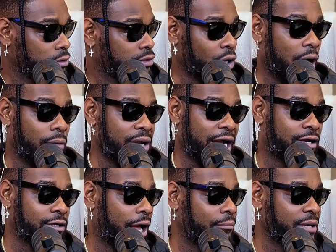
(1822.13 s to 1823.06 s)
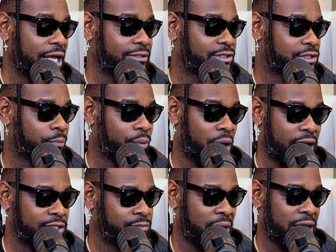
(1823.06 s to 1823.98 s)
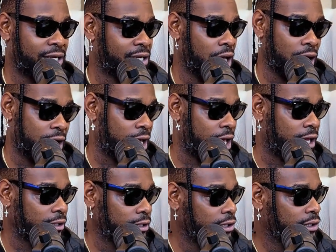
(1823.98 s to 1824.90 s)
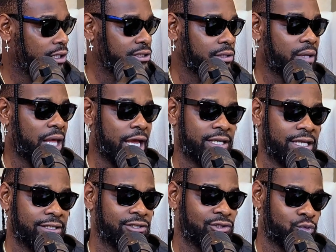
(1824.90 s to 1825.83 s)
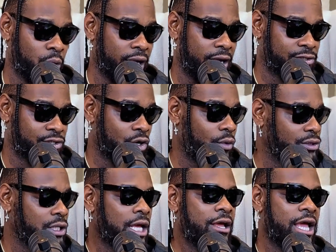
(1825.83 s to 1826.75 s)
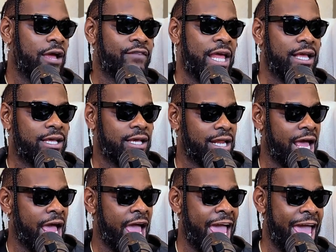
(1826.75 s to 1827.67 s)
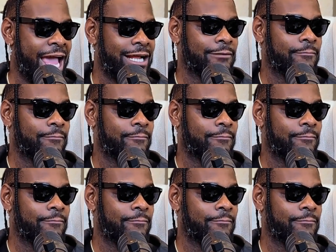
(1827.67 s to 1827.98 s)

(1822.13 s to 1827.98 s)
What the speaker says: So I'm not surprised by none of that. Because I'm like, this is where it's going. If they could have hacked